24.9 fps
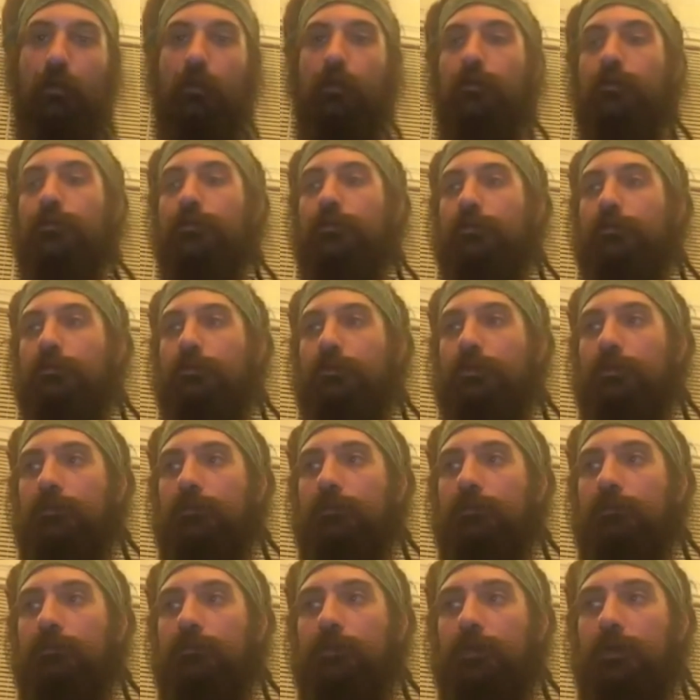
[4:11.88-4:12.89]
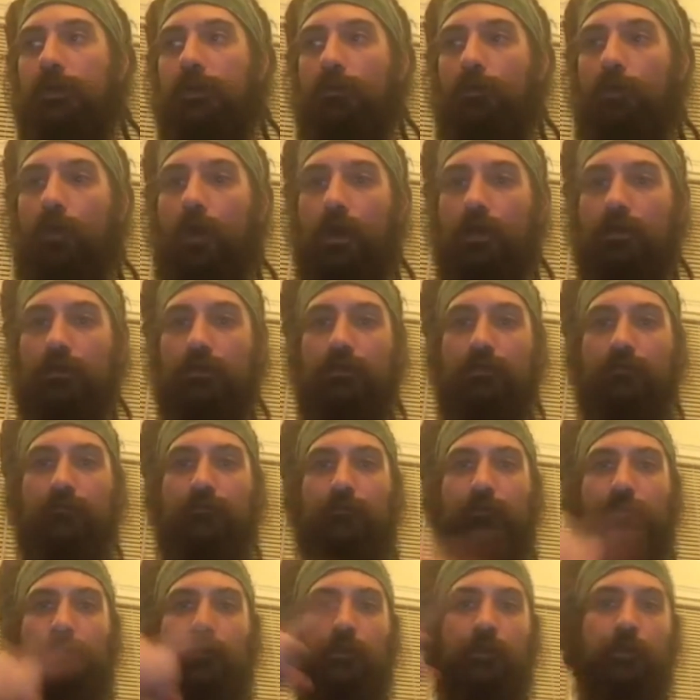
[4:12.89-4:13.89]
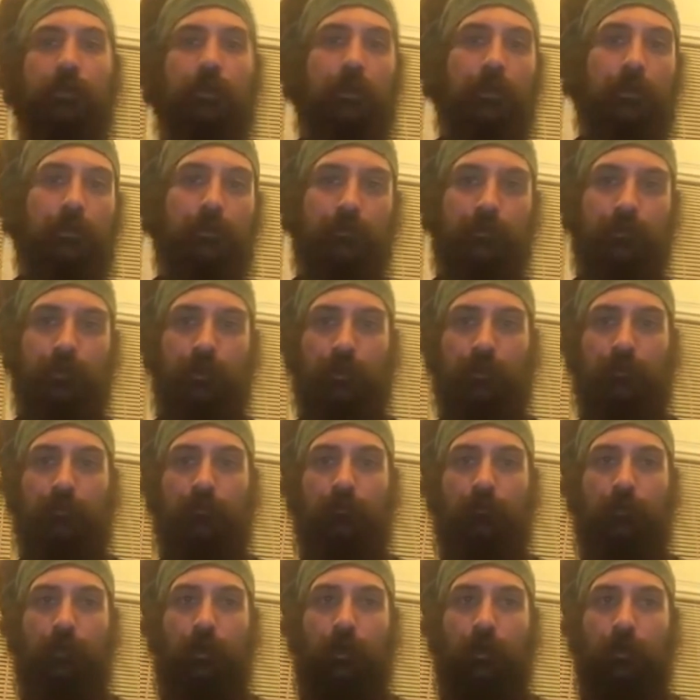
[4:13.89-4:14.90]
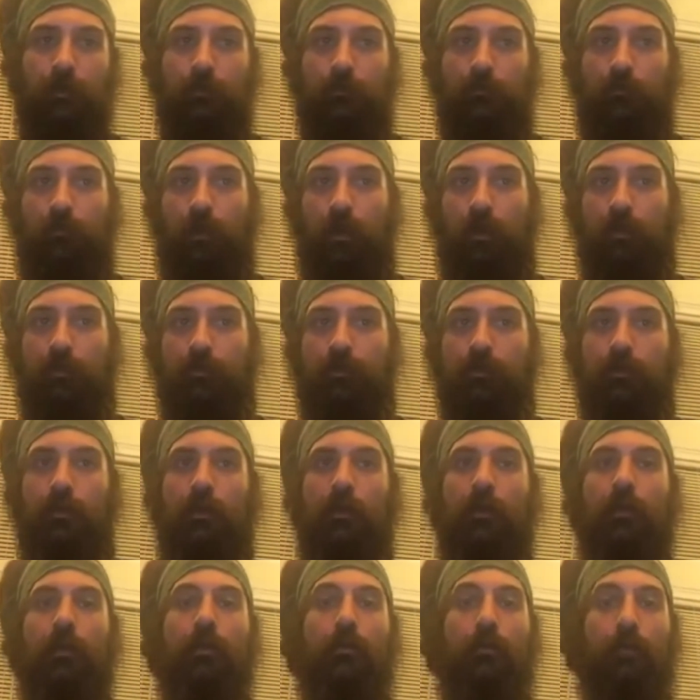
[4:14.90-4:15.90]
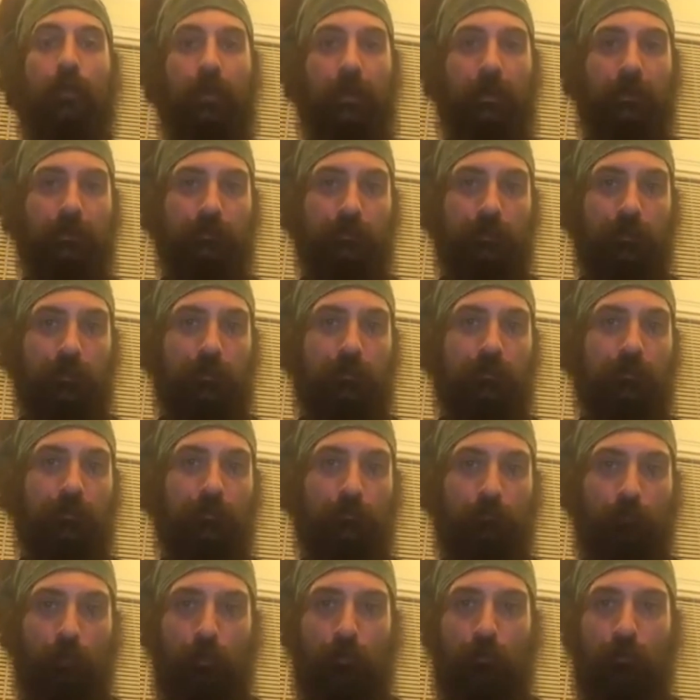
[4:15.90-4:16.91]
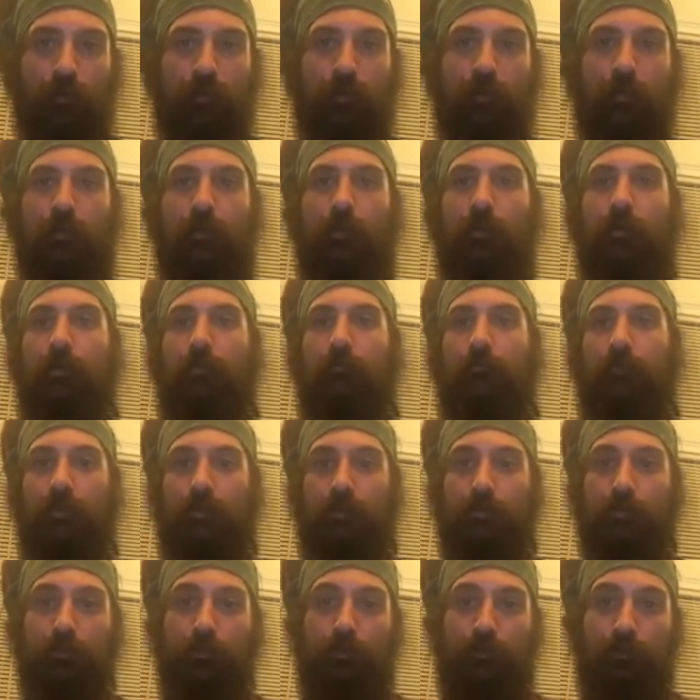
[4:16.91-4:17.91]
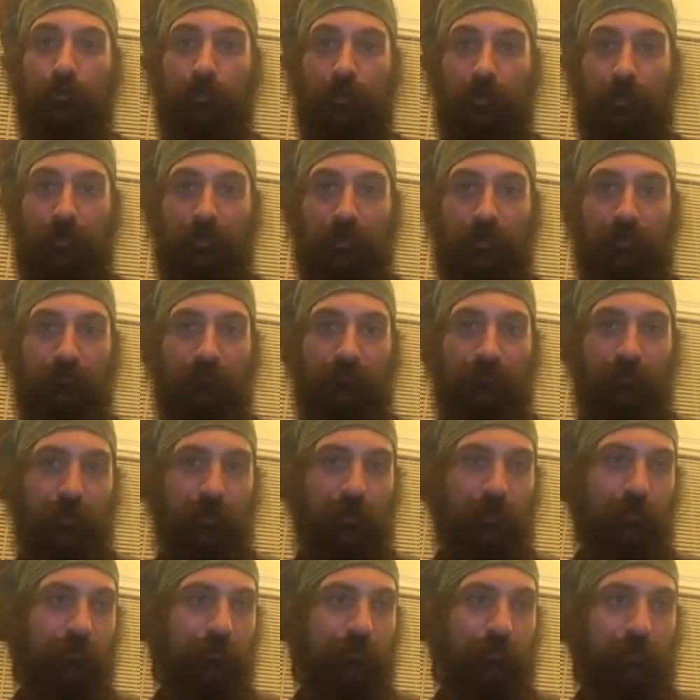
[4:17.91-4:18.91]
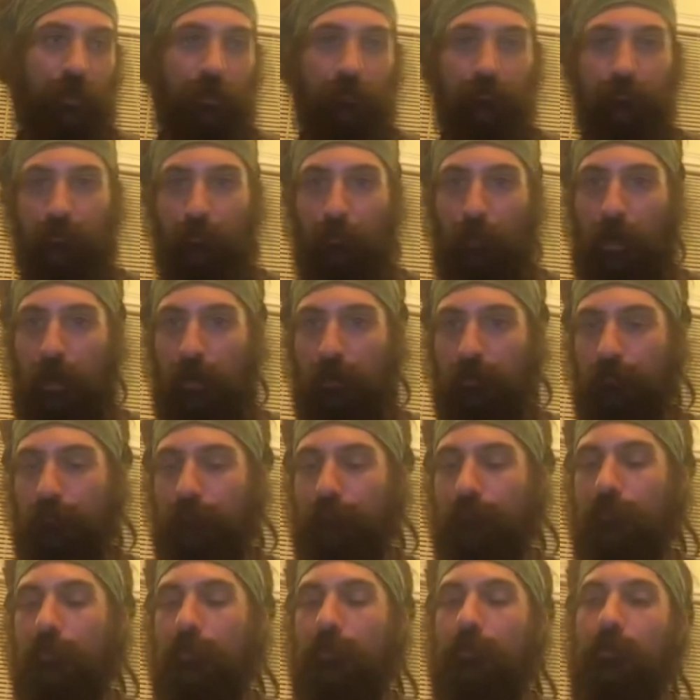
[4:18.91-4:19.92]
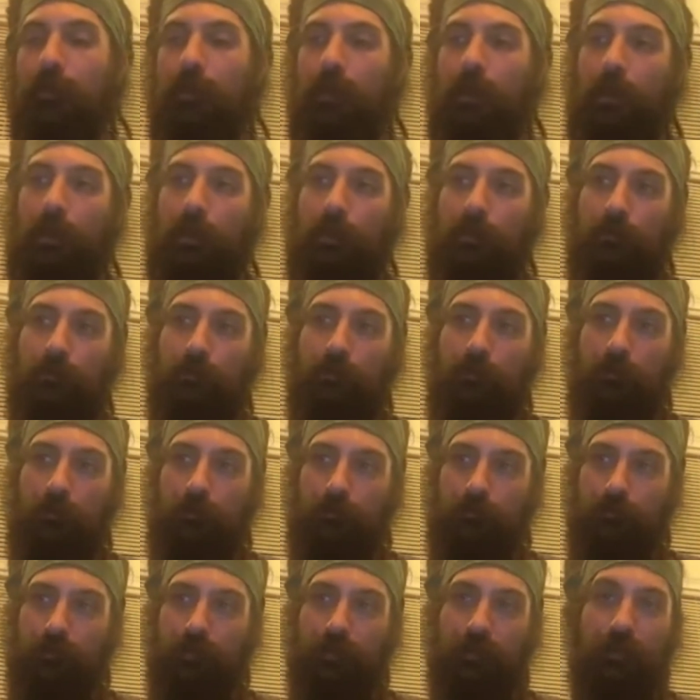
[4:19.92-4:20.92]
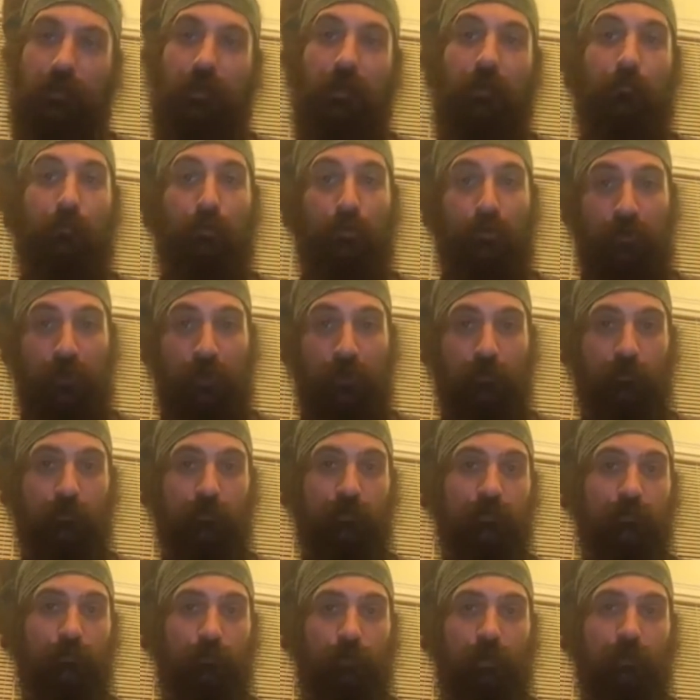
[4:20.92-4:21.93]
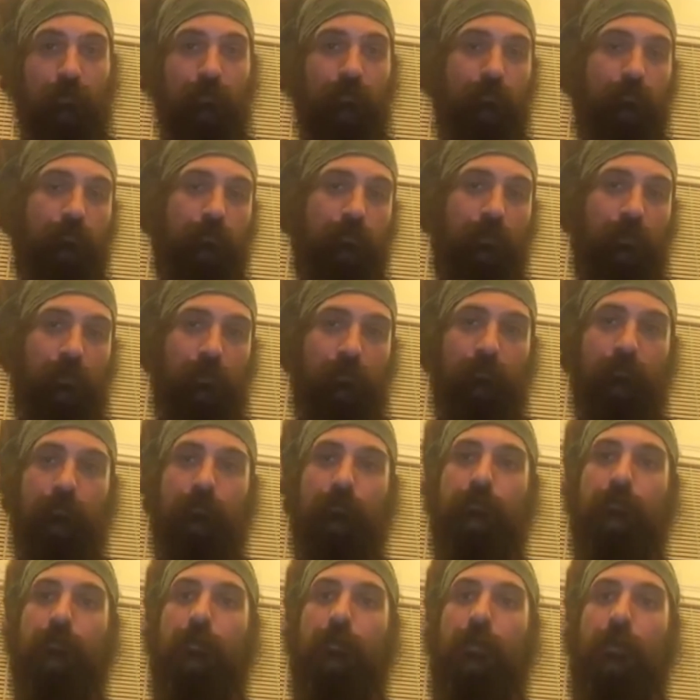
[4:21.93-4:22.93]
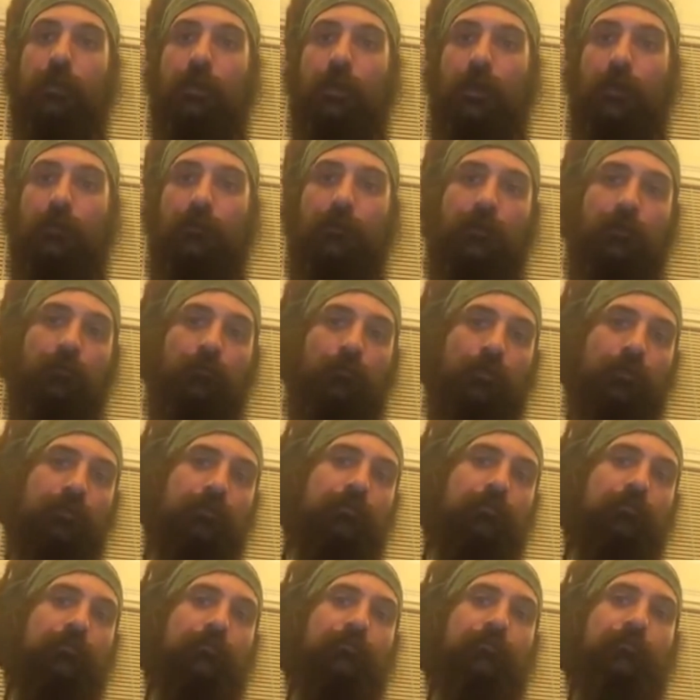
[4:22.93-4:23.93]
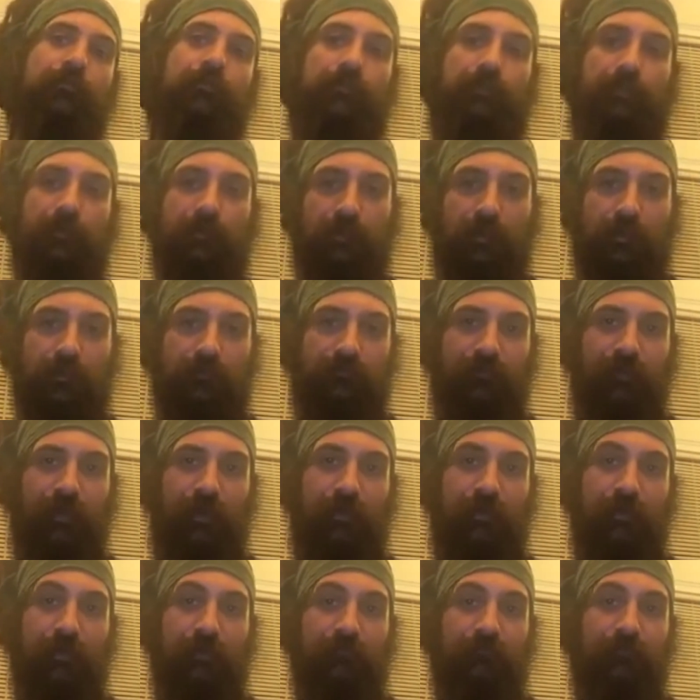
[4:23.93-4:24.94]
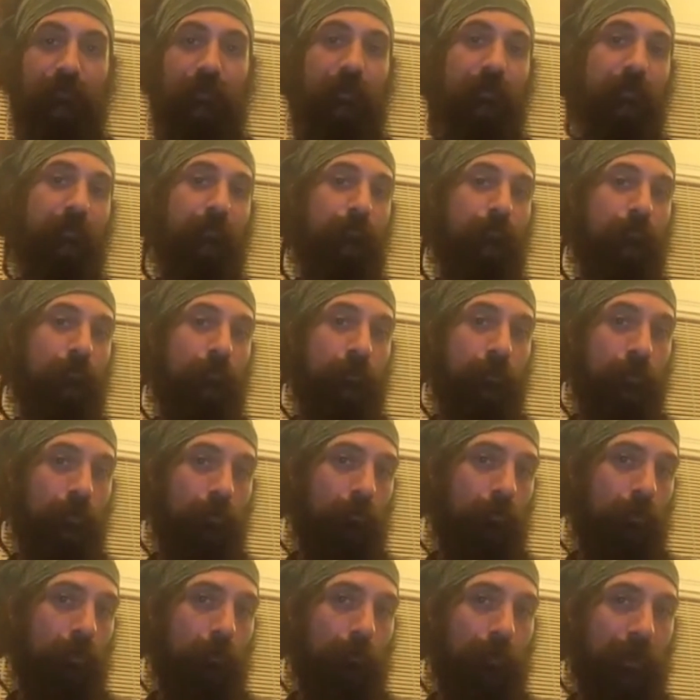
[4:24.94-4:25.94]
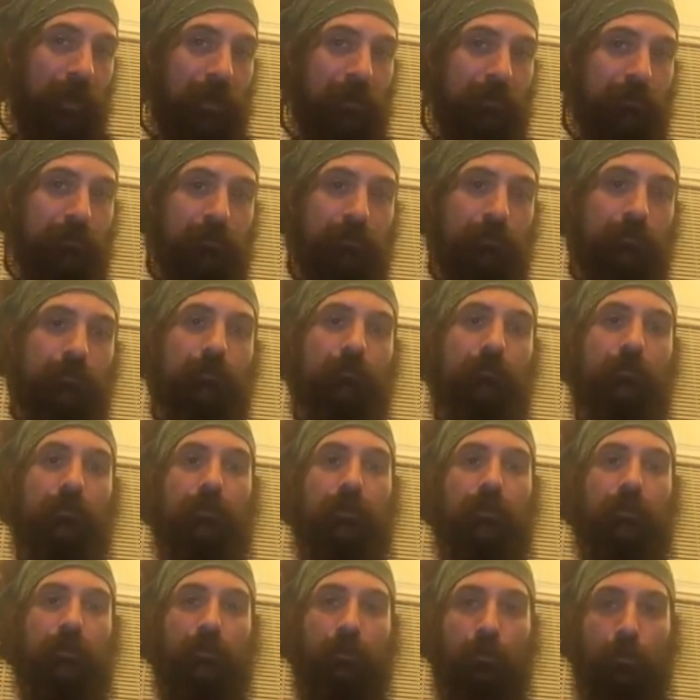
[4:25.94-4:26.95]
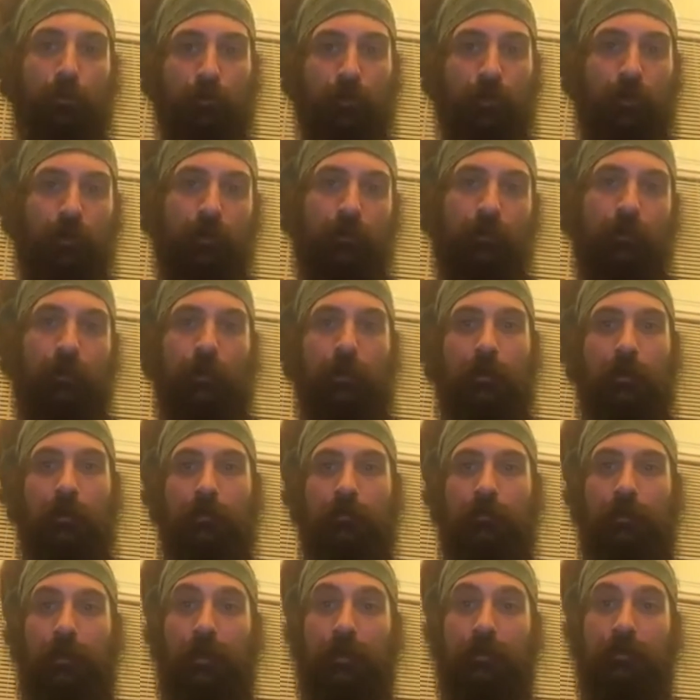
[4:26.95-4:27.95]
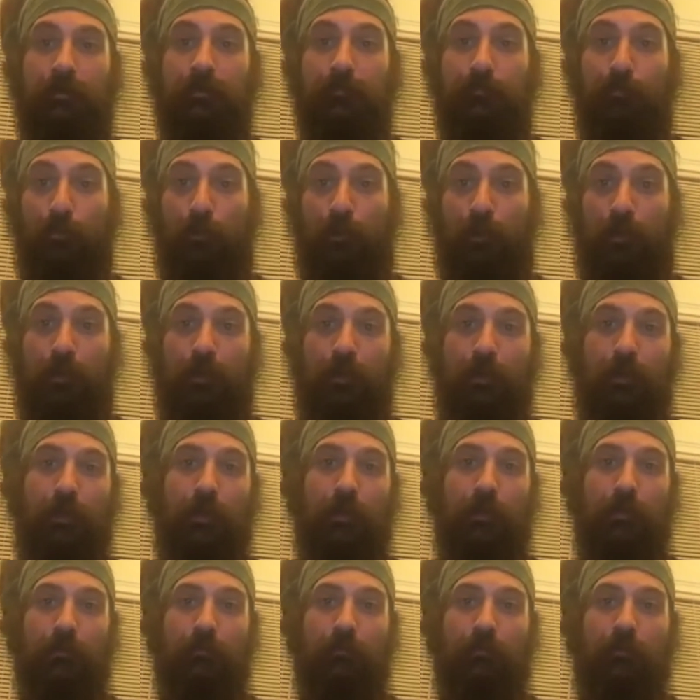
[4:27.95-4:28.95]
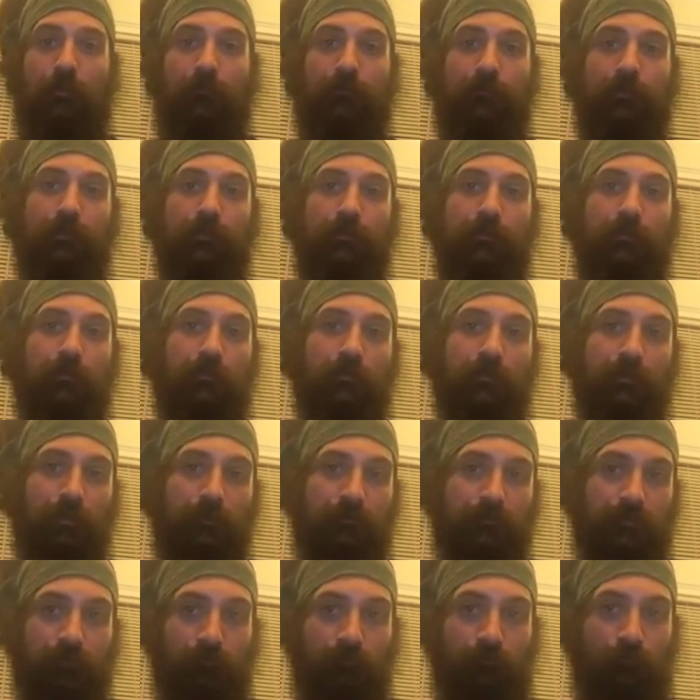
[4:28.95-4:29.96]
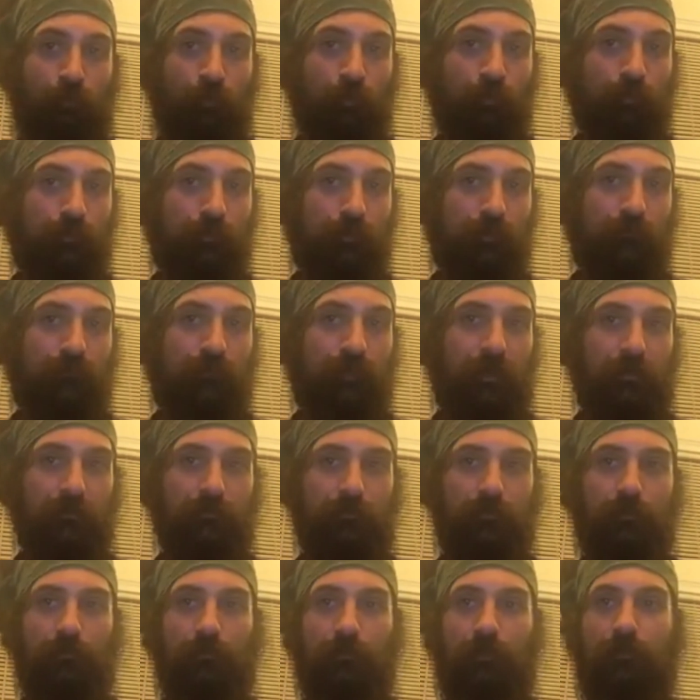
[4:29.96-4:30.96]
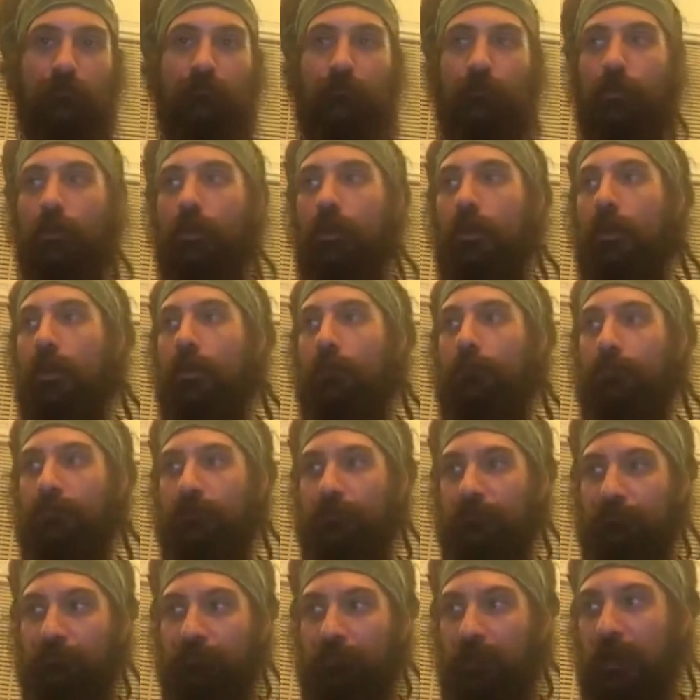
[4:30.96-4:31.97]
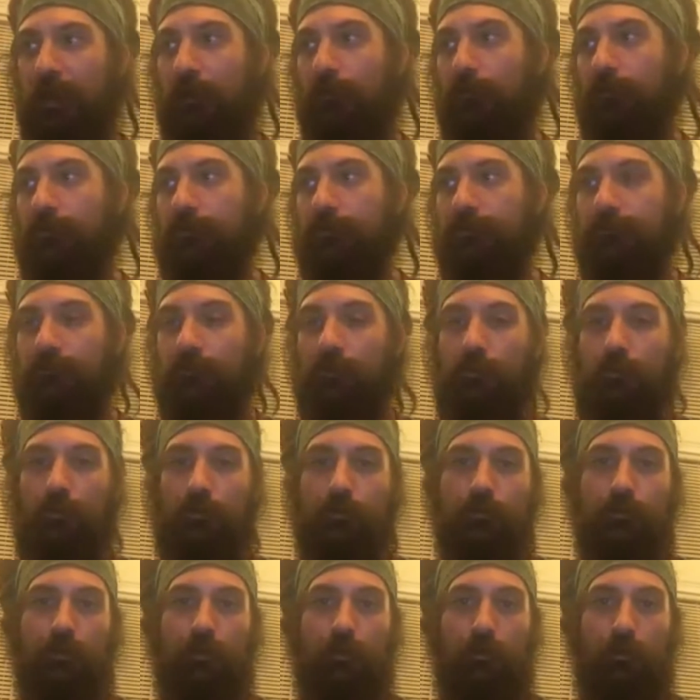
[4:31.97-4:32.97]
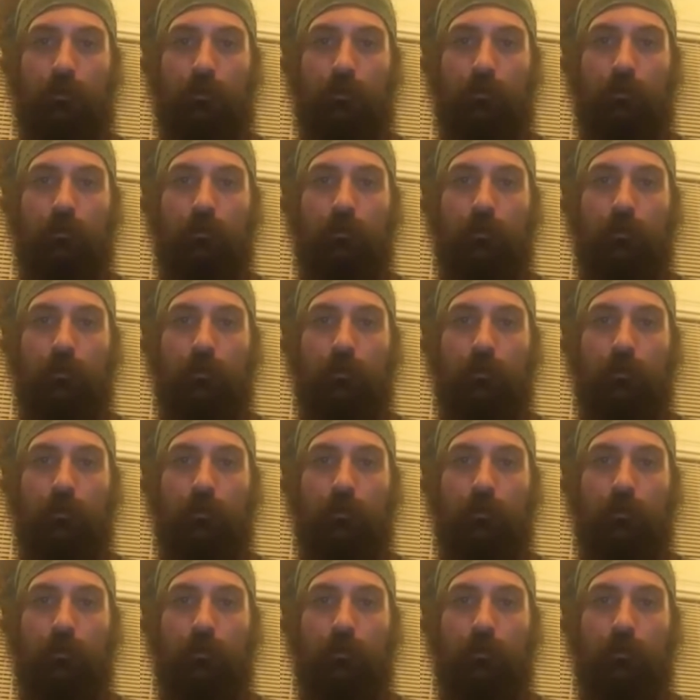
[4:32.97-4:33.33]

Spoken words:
So you need to kind of watch it for an entire cycle and watch Queen Anne's lace growing. Make sure you can identify it top to bottom, and take a couple of years to watch those cycles. And then once you've successfully identified it or know where a patch is, you can then go there the next spring and harvest yourself some roots if that's what you're looking for. But the flowers, of course, are